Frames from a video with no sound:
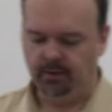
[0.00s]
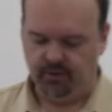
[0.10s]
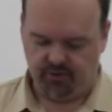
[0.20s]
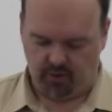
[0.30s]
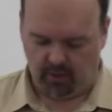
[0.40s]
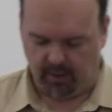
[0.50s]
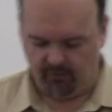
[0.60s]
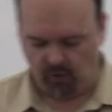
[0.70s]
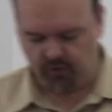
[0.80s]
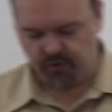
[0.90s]
Starting in
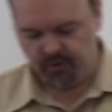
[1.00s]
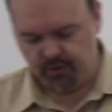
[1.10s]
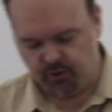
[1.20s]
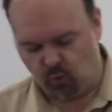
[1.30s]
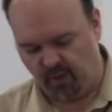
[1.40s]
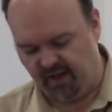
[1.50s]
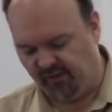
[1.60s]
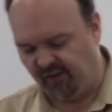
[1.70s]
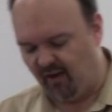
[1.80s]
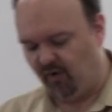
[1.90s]
verse
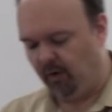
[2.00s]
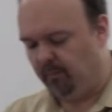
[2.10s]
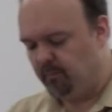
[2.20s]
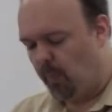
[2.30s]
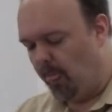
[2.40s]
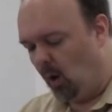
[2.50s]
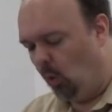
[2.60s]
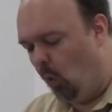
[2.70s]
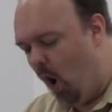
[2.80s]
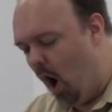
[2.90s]
27
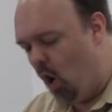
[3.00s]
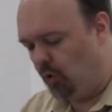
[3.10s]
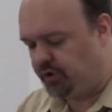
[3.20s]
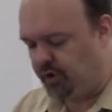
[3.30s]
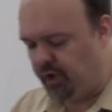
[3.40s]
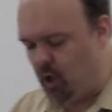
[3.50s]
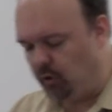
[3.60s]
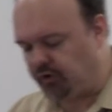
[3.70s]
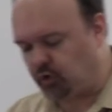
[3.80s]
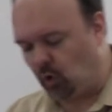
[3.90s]
Woe to you,
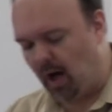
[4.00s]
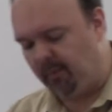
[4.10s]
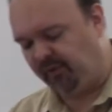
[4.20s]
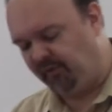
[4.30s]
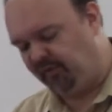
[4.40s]
scribes and